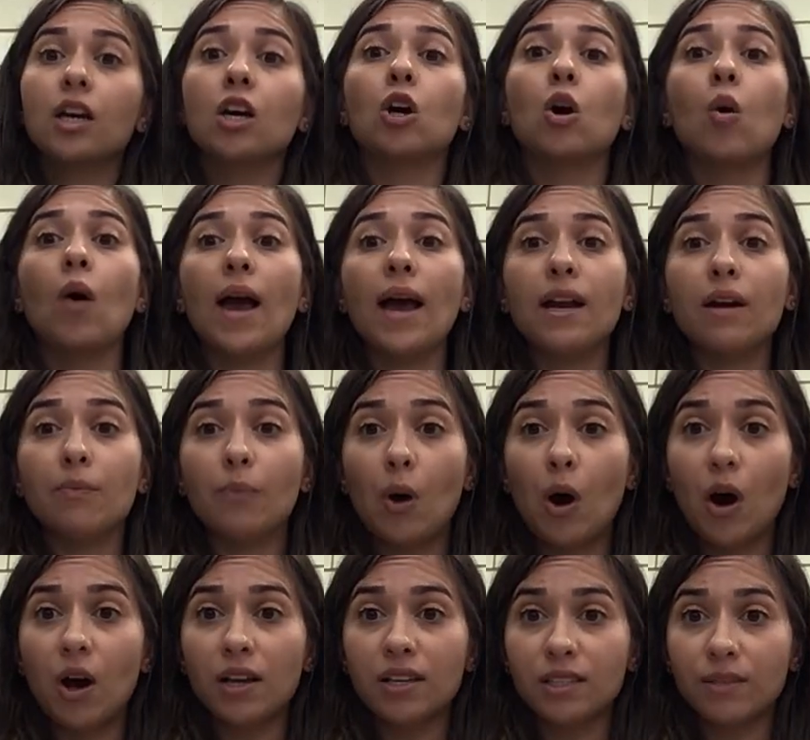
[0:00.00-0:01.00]
go ahead and
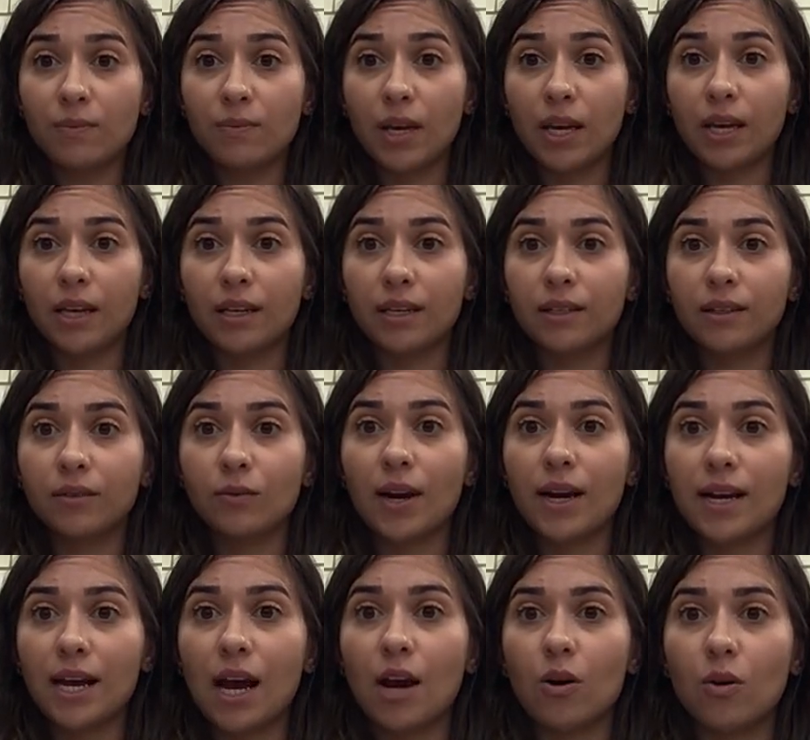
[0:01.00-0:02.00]
pause me
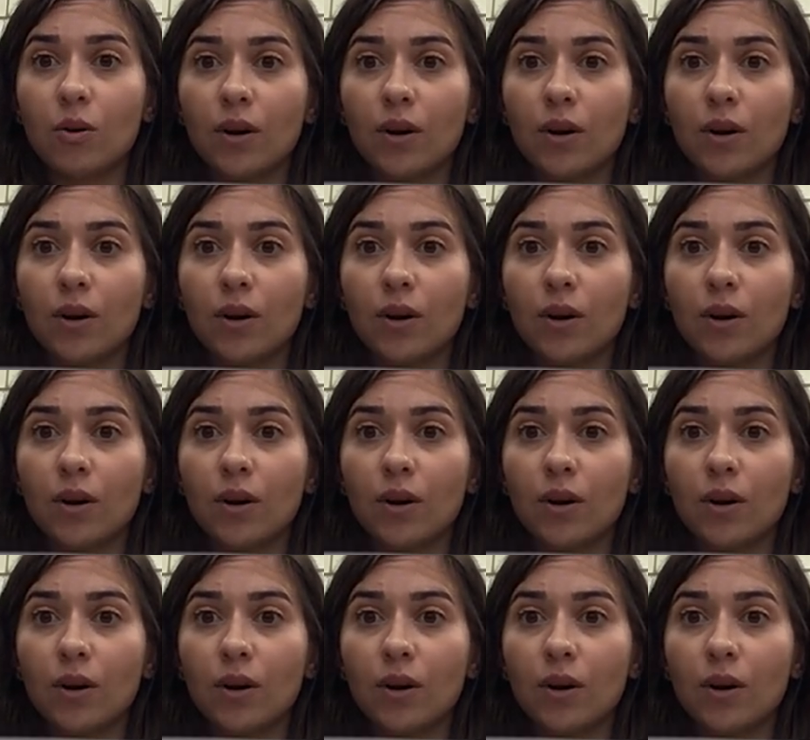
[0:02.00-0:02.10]
right now,